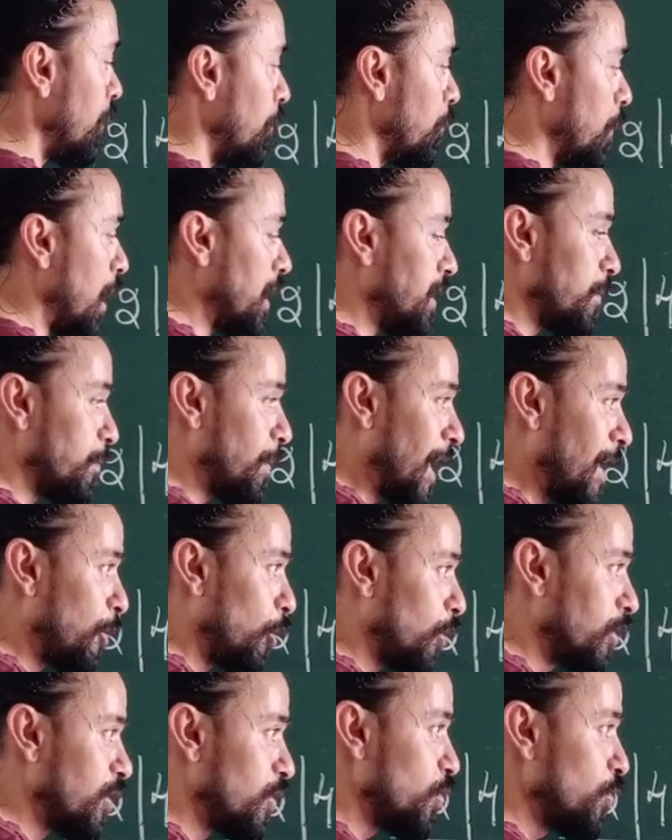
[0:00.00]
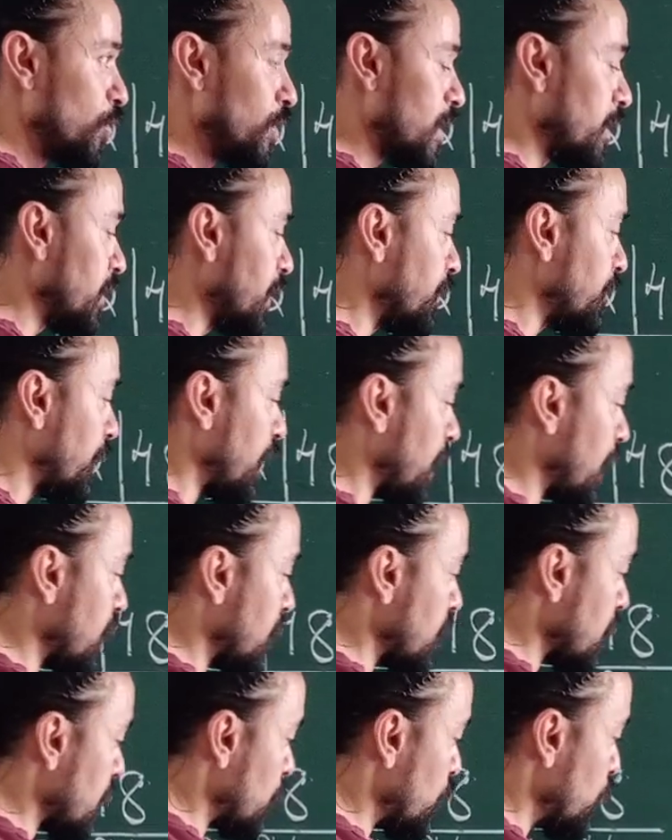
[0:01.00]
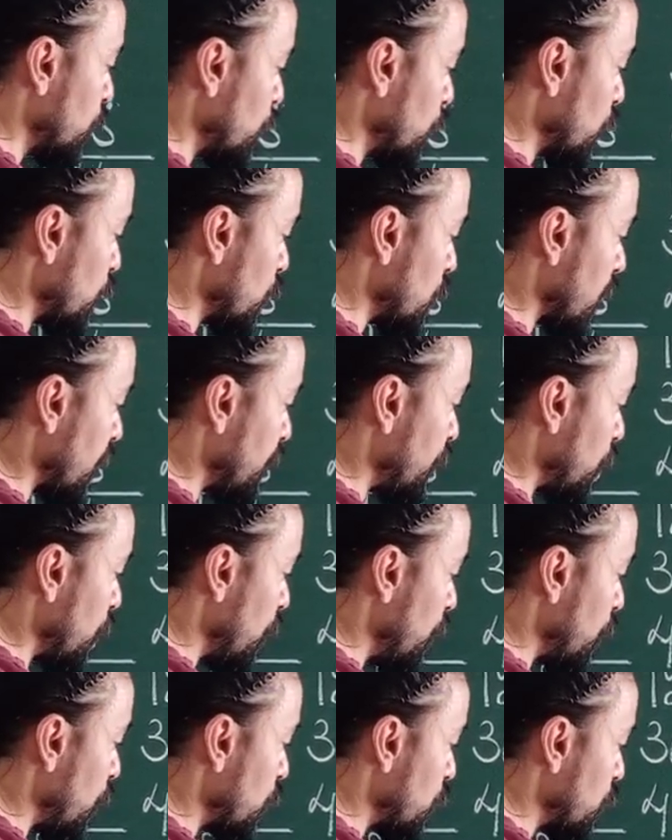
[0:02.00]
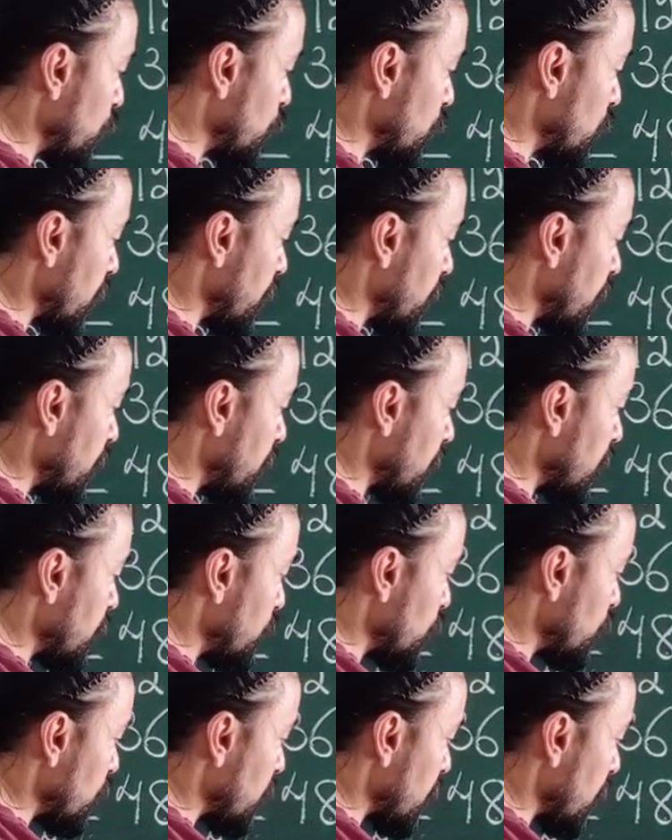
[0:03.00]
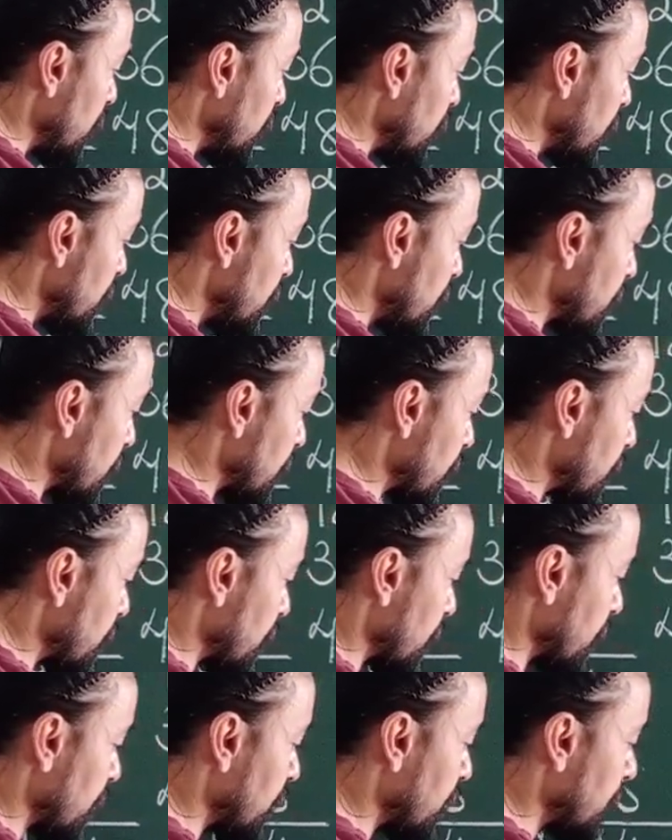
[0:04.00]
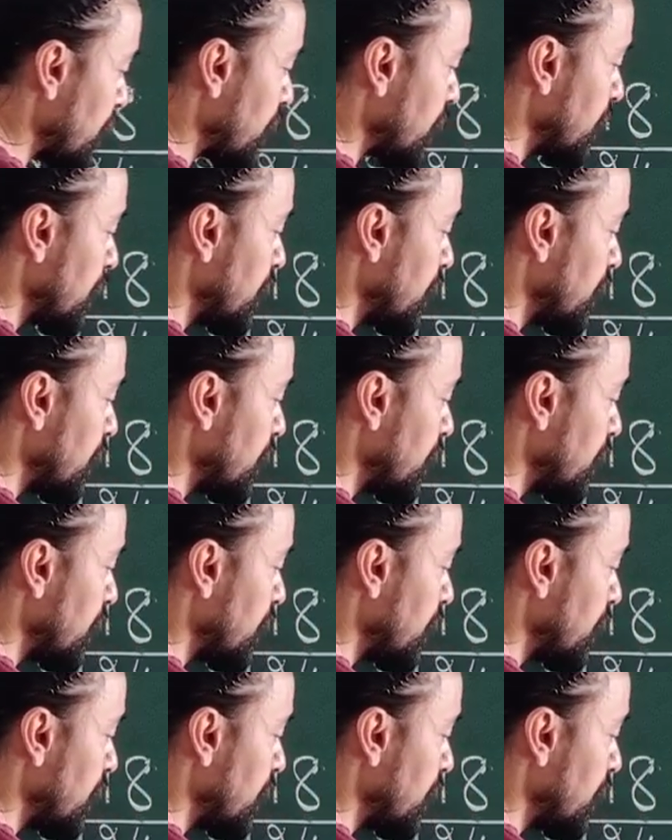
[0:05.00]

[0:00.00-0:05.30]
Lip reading: Multiply all the 2's and get one answer. 2 2's are 4, 4 2's are 8, 8 2's are 16.